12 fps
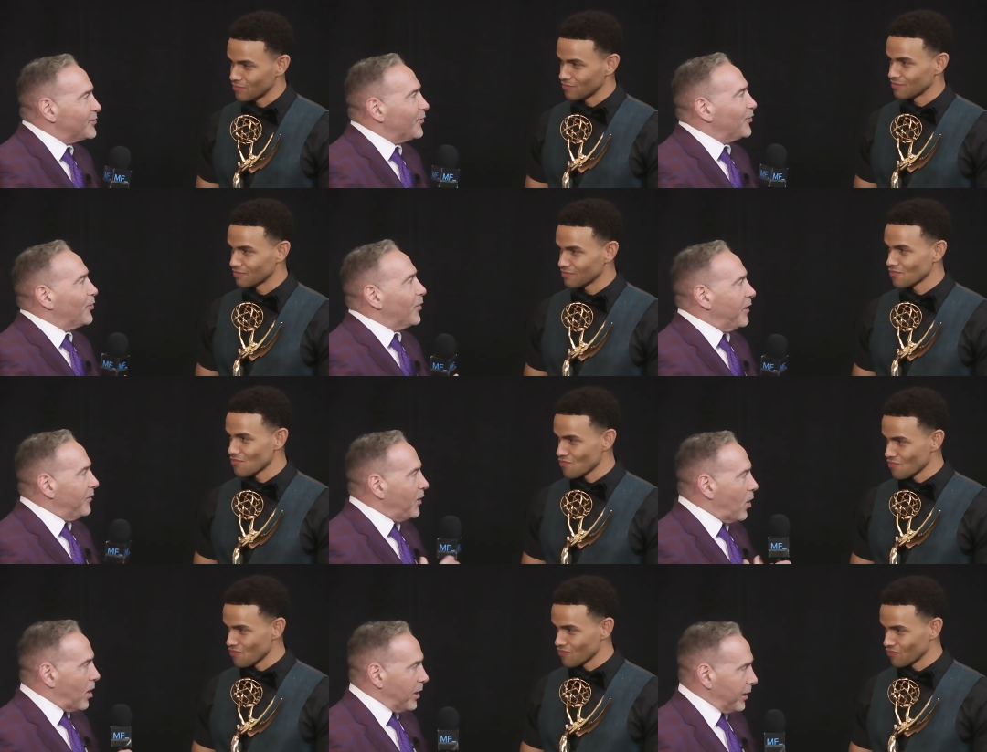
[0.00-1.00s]
Speaker 1: So you're in
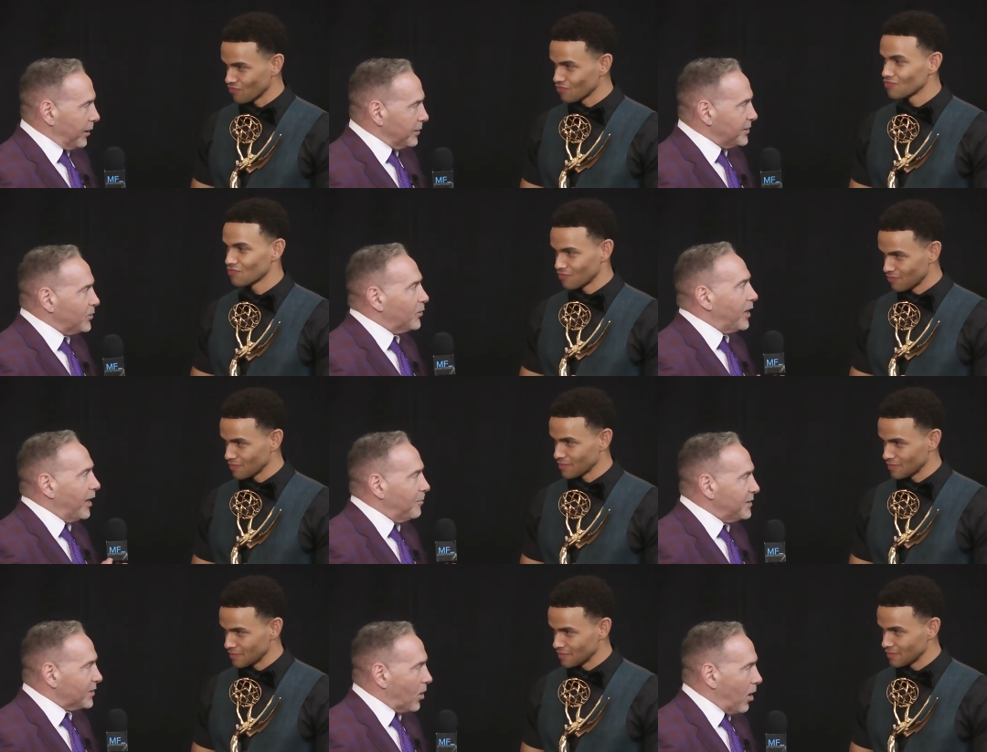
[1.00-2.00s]
the audience, your
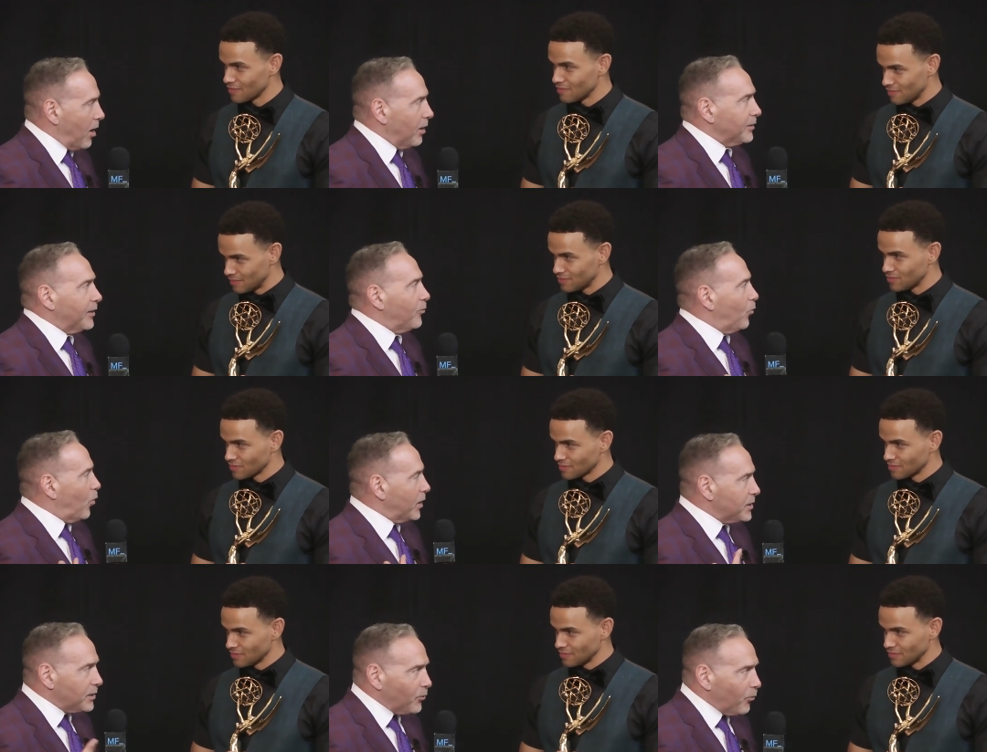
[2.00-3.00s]
name is called, and
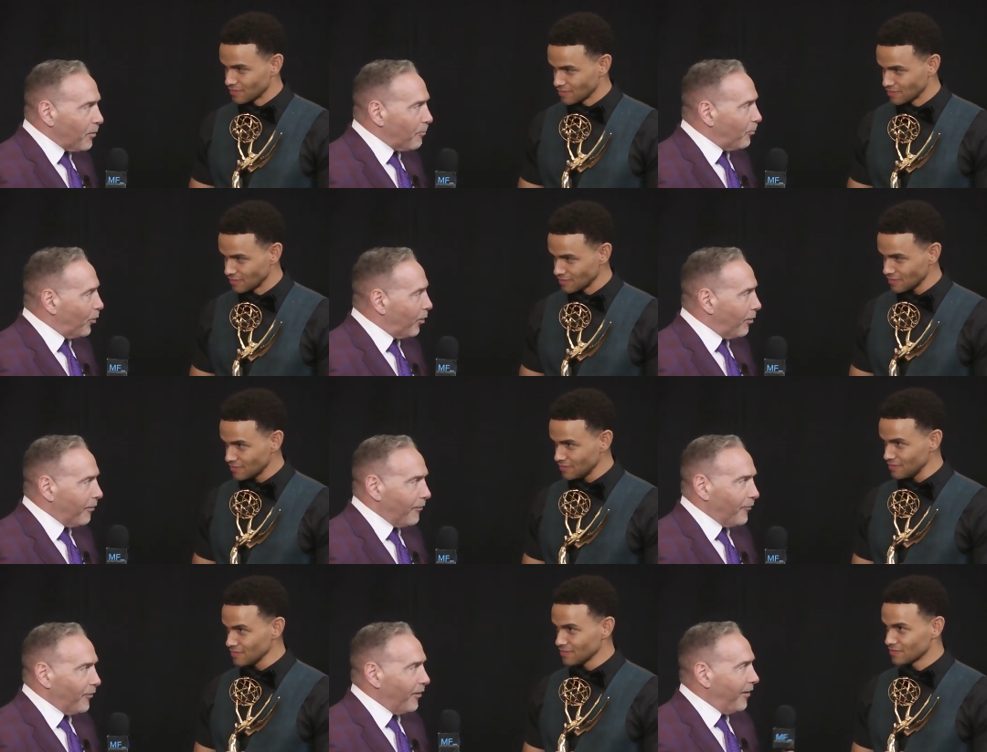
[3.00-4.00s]
what do you
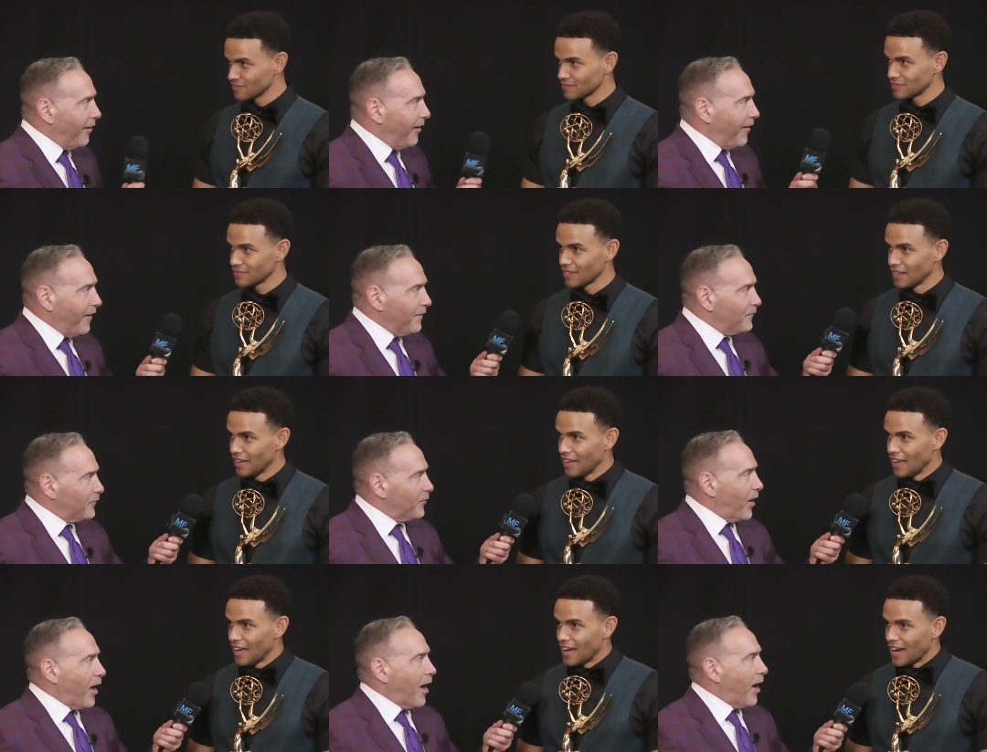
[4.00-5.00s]
remember?
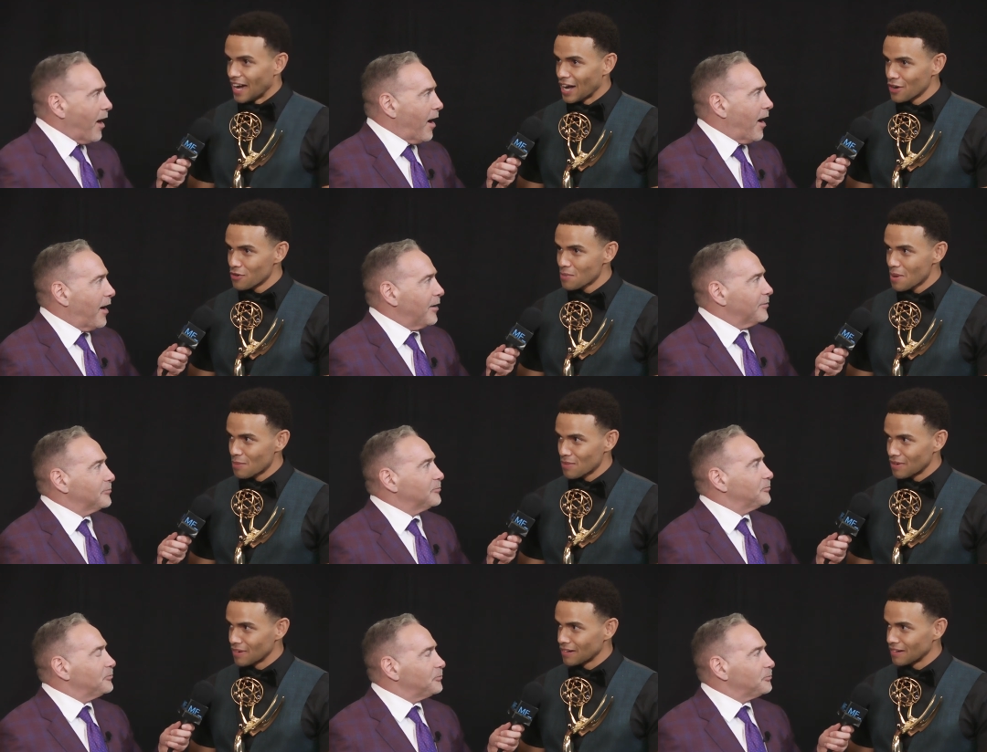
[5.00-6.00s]
Speaker 2: I
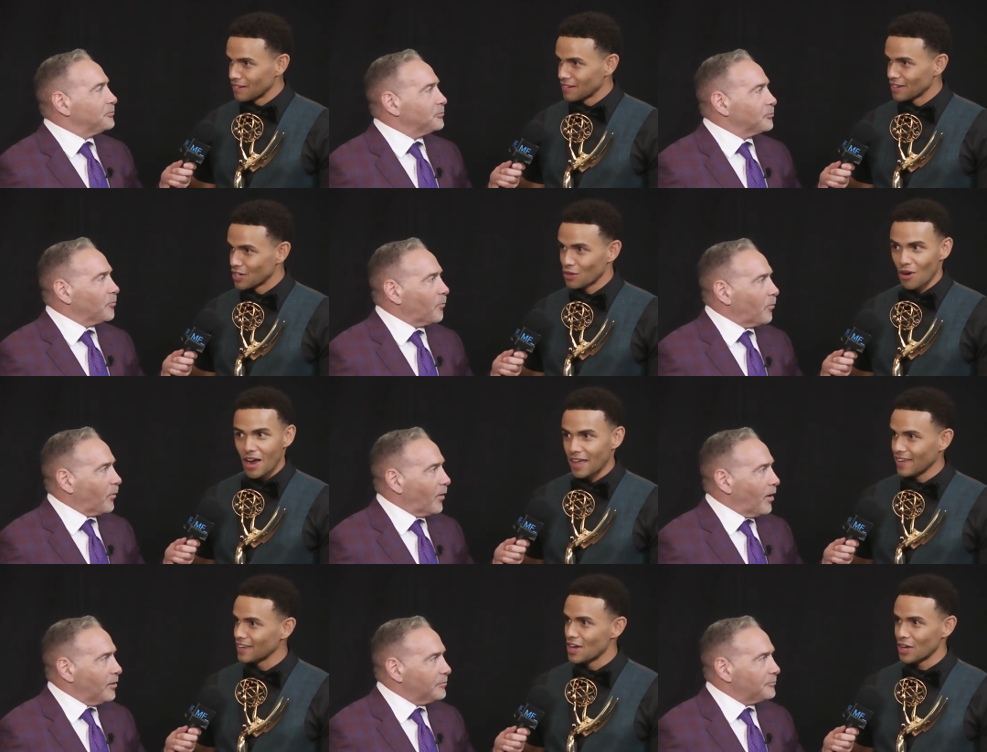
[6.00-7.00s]
remember
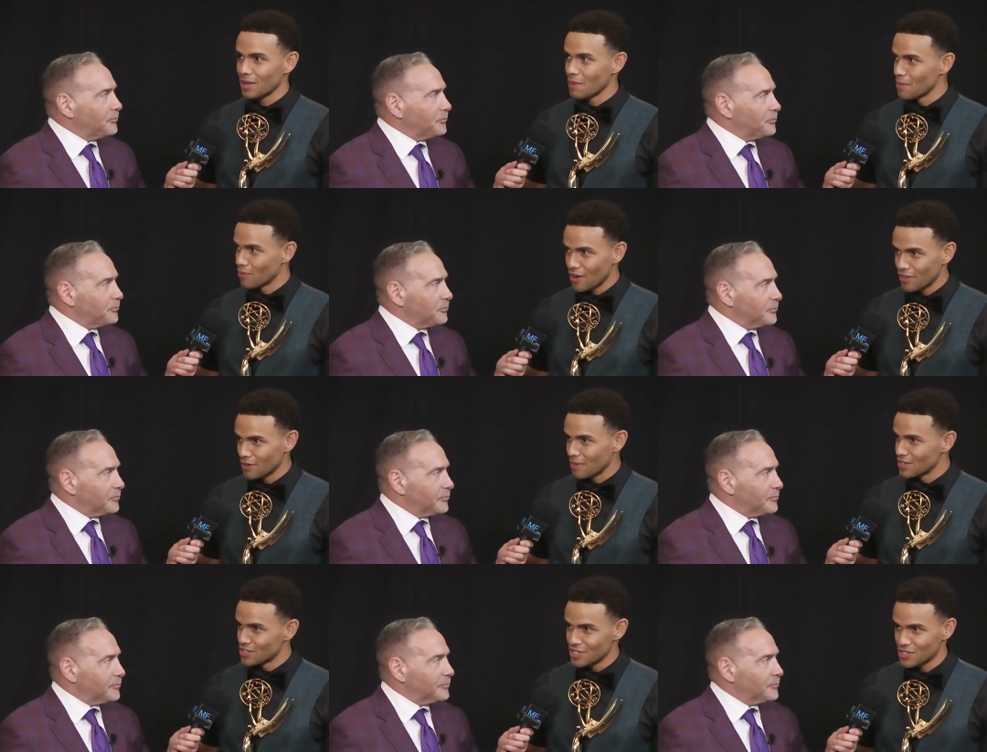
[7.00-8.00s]
crying, hugging my brother,
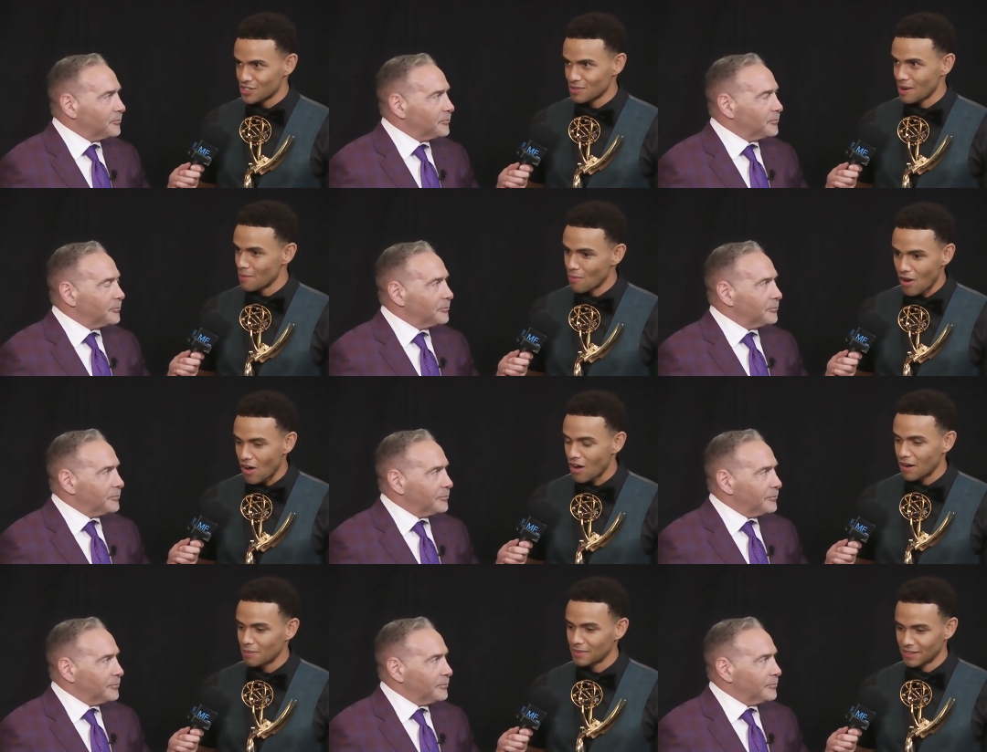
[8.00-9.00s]
my sister, my
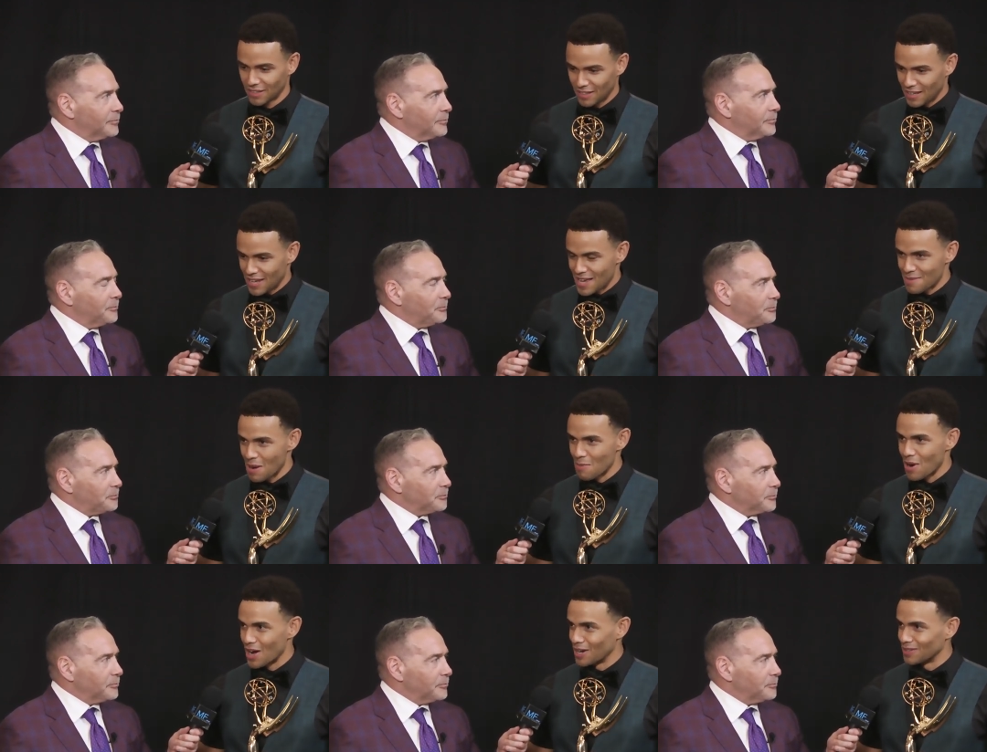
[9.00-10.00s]
mom, and my
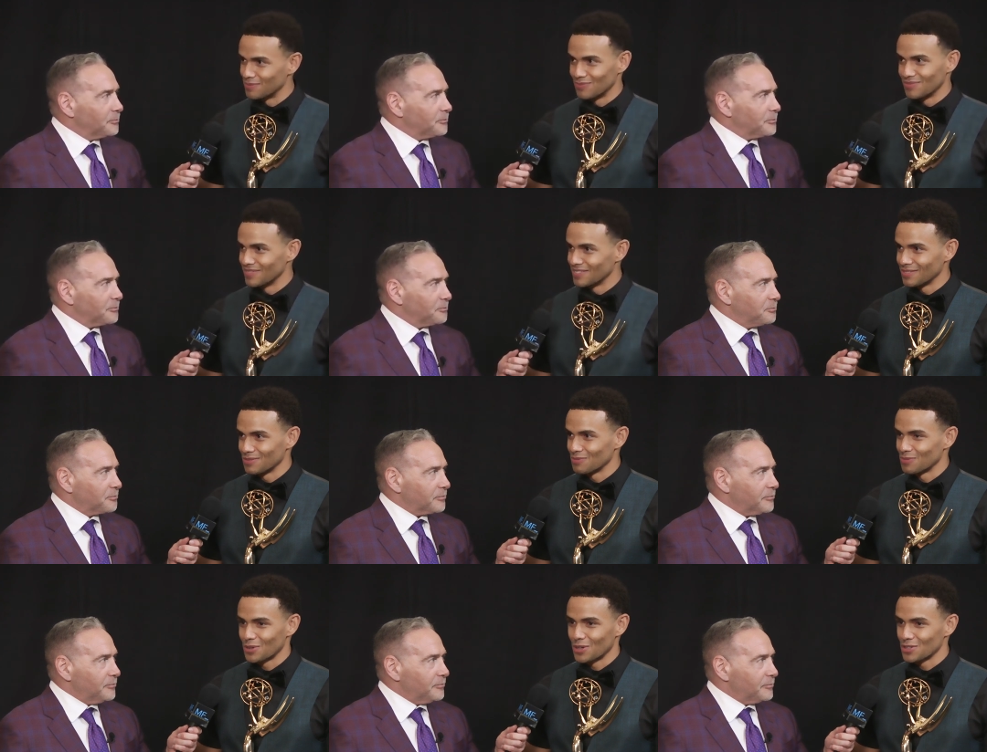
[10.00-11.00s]
mom
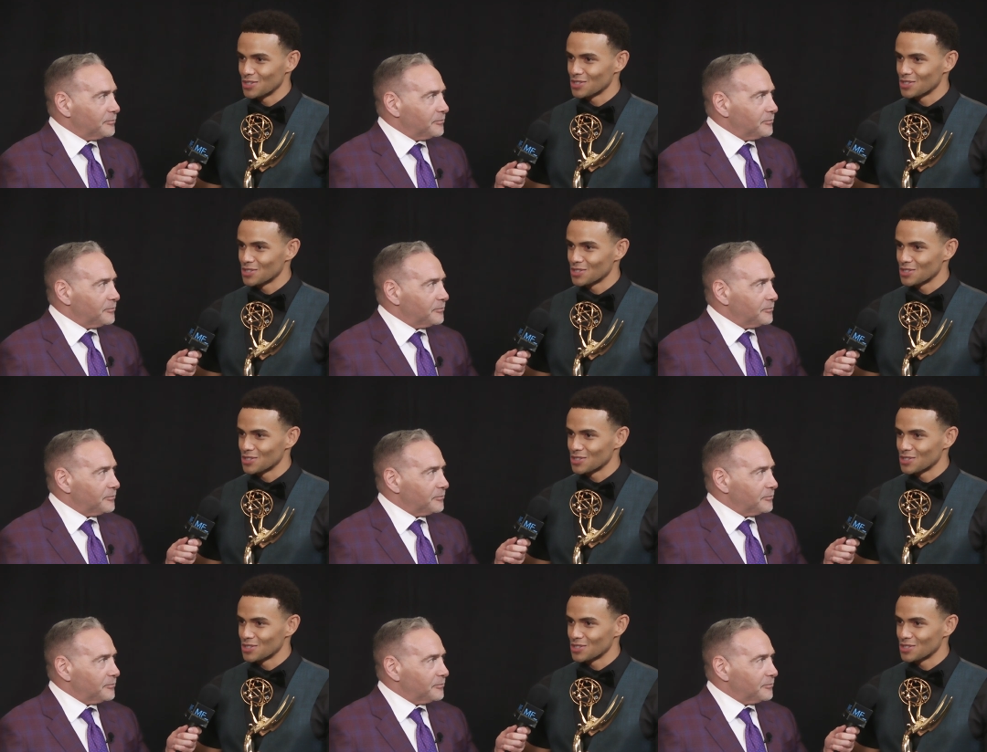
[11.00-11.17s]
we're all